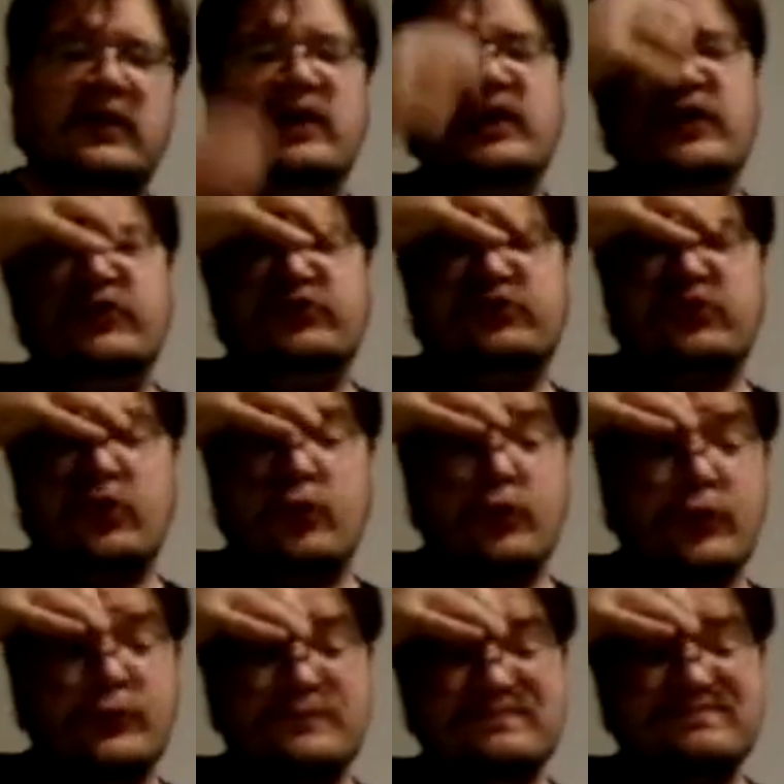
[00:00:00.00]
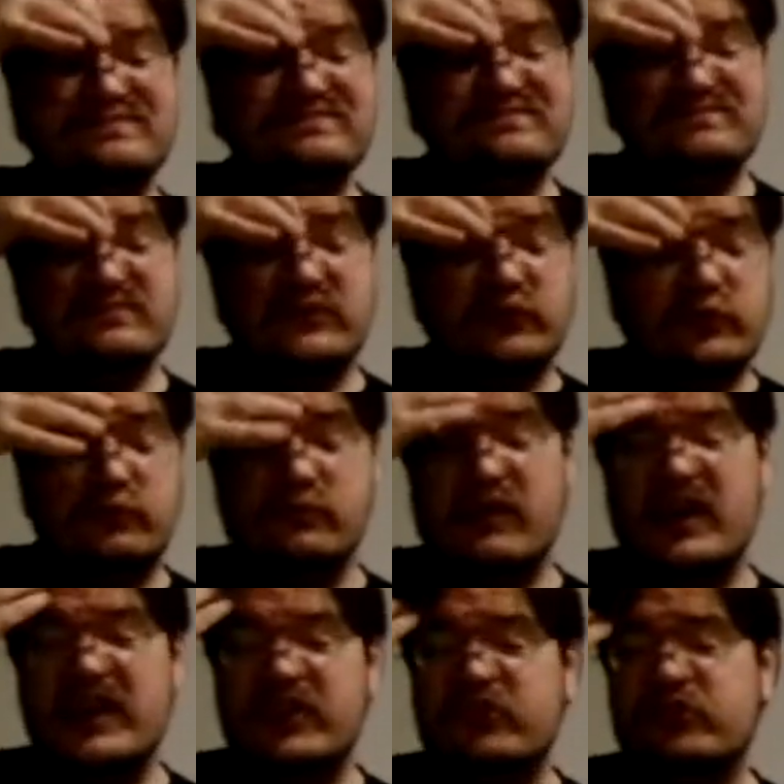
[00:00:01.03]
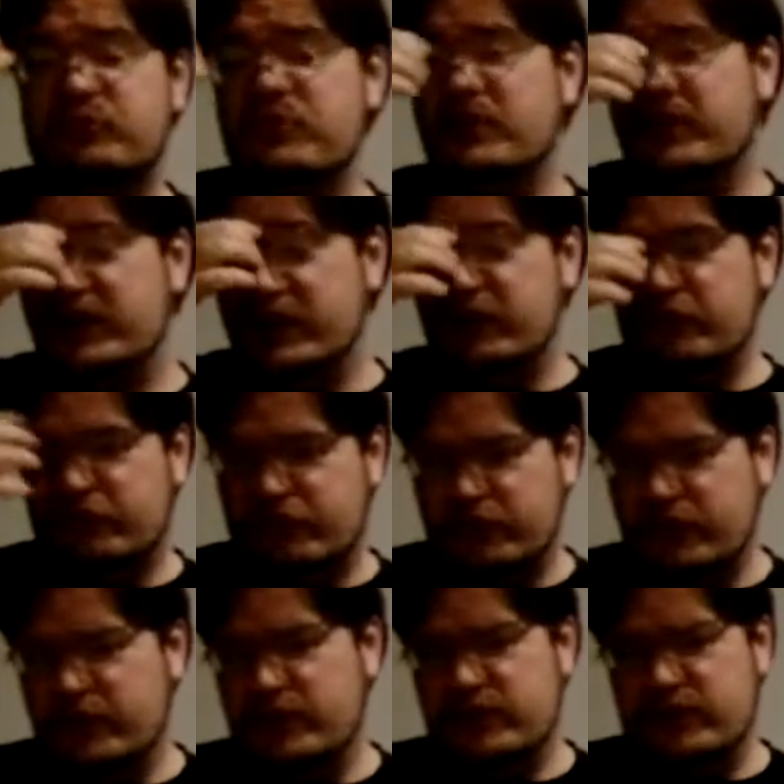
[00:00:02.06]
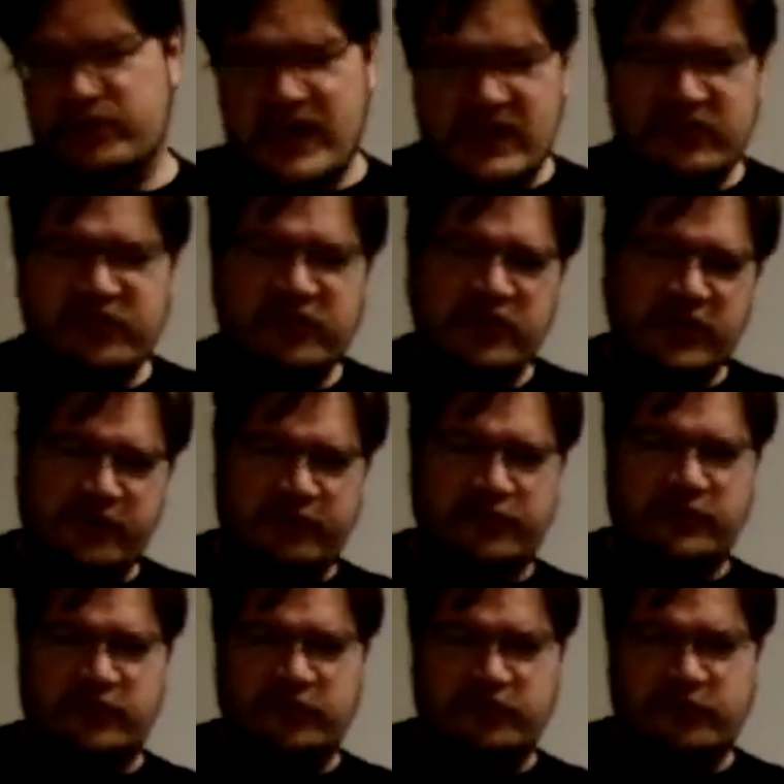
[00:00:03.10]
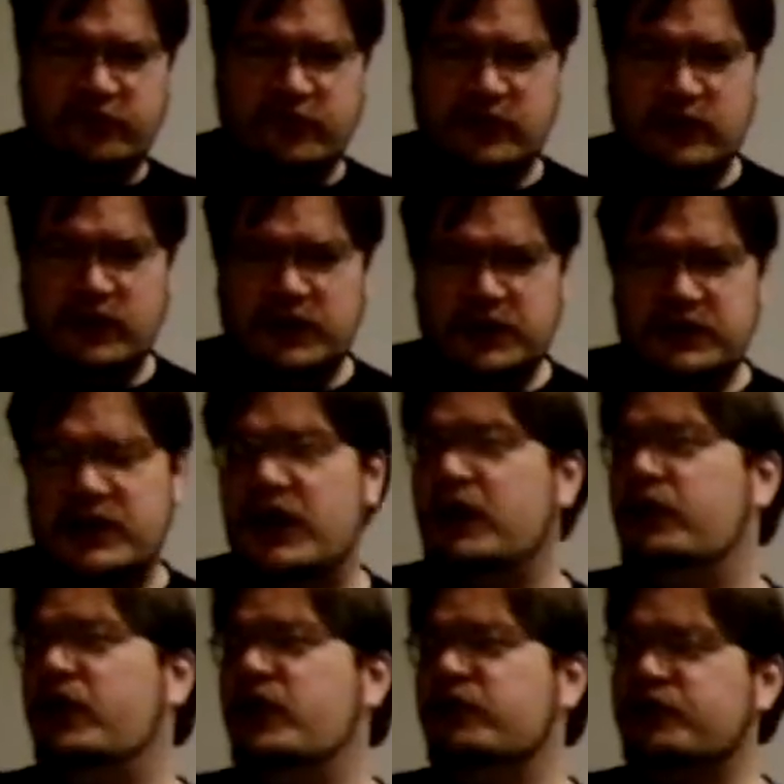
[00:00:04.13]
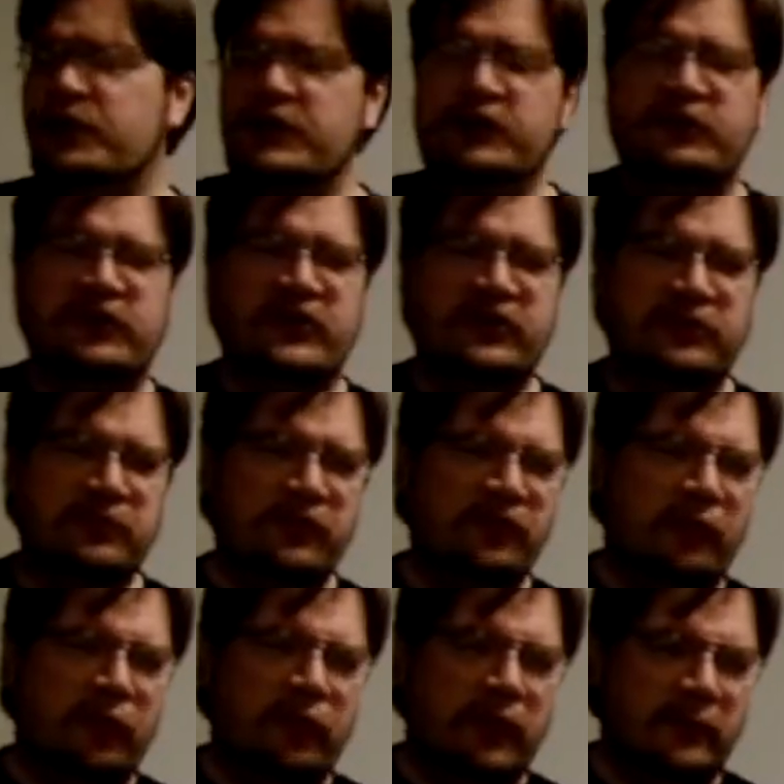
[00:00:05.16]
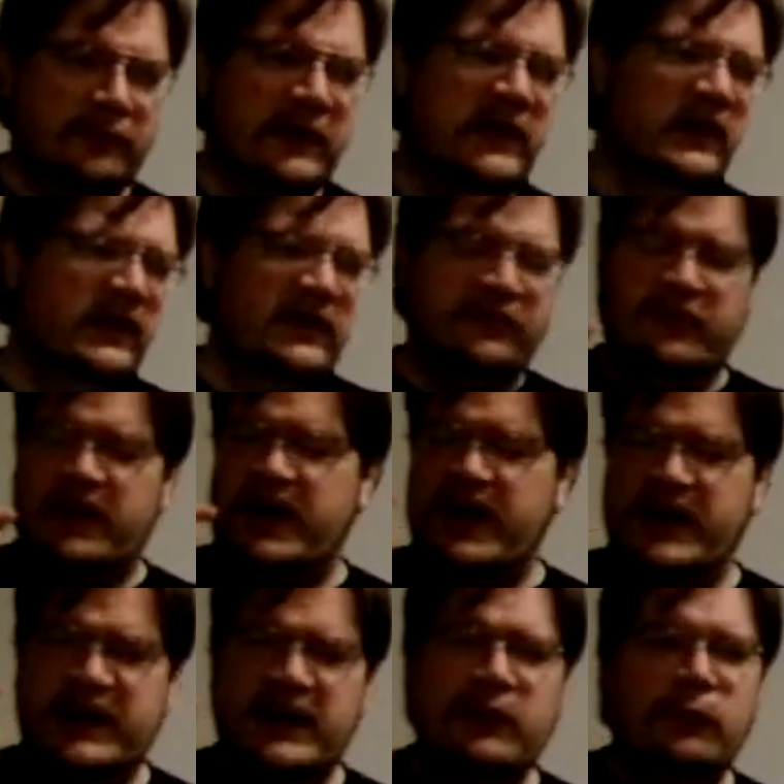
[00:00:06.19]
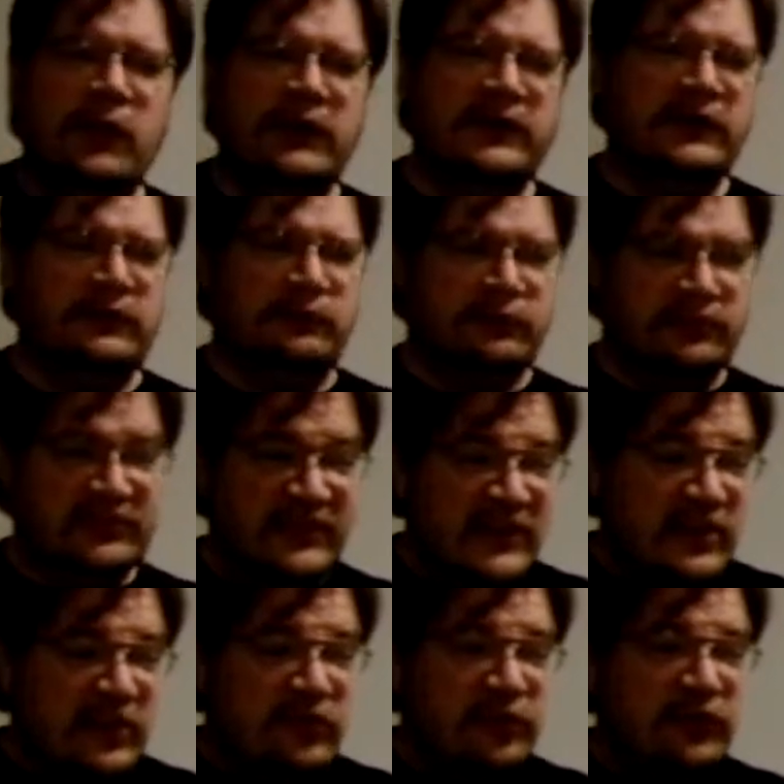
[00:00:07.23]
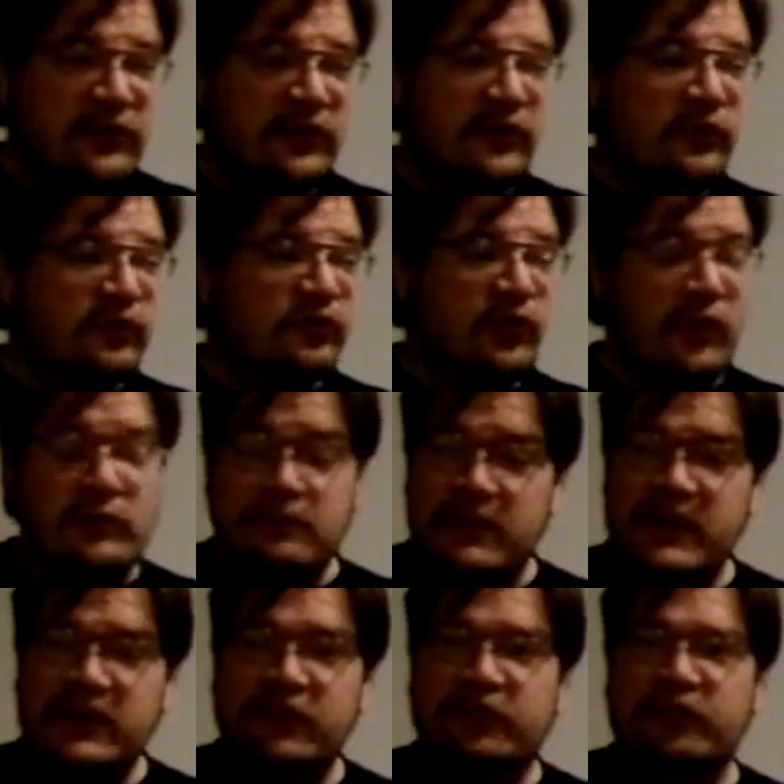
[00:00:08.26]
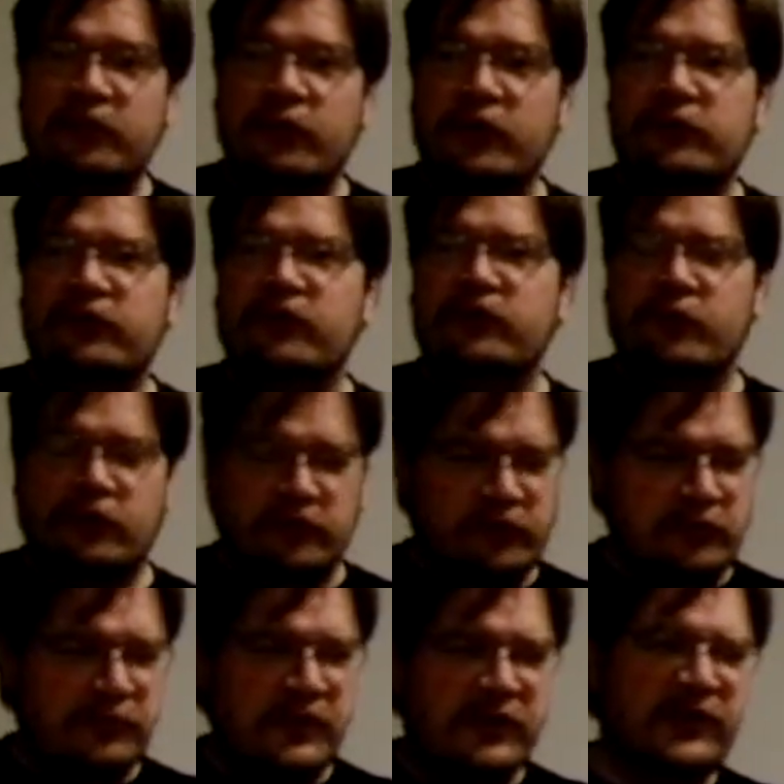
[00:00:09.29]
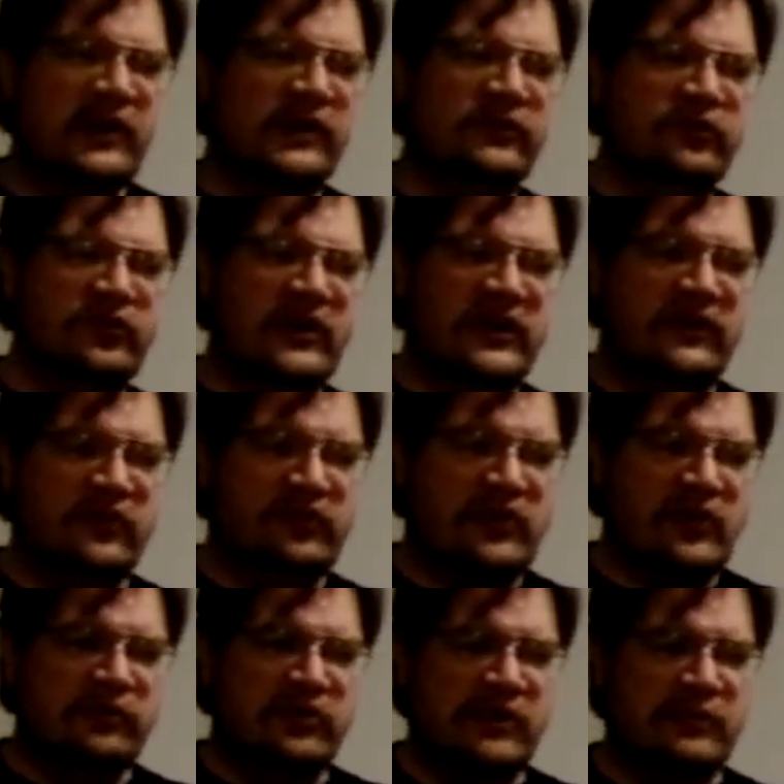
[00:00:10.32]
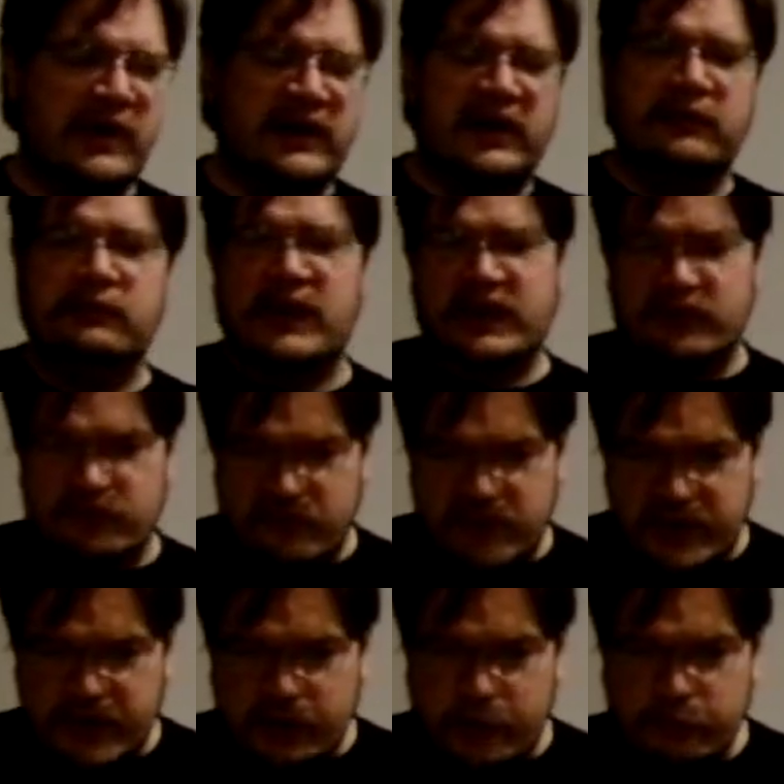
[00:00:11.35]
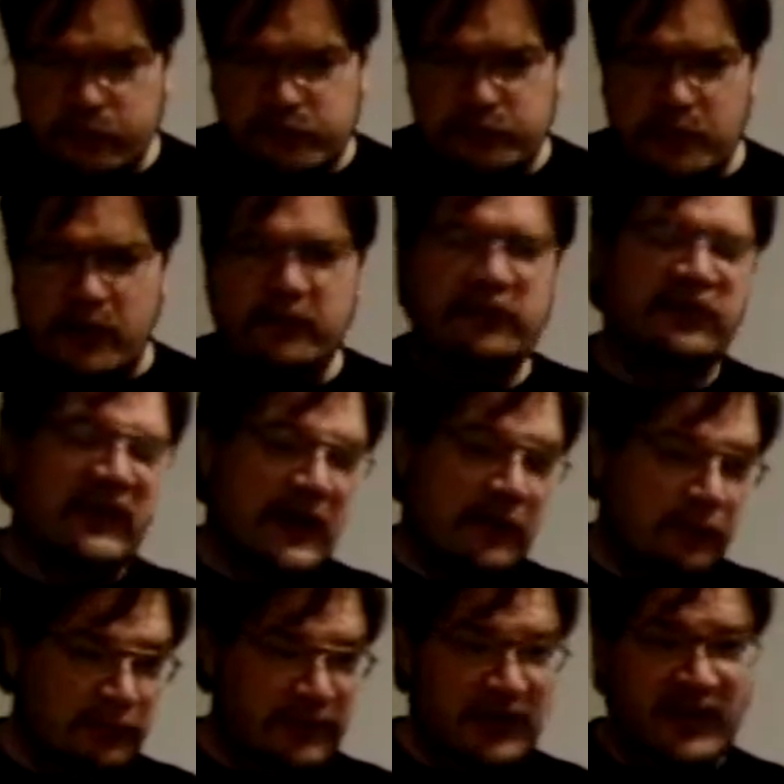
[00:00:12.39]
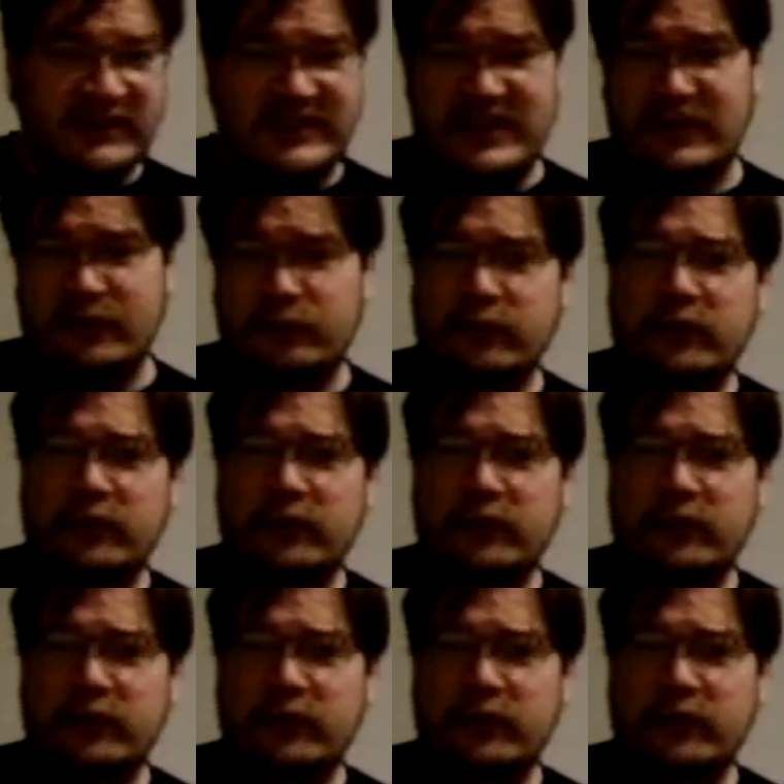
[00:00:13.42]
So, from my experience, that's the difference. Now, as I said before, if anyone can please show better sources or a superior understanding of the subject matter and make a video response, that would be ideal.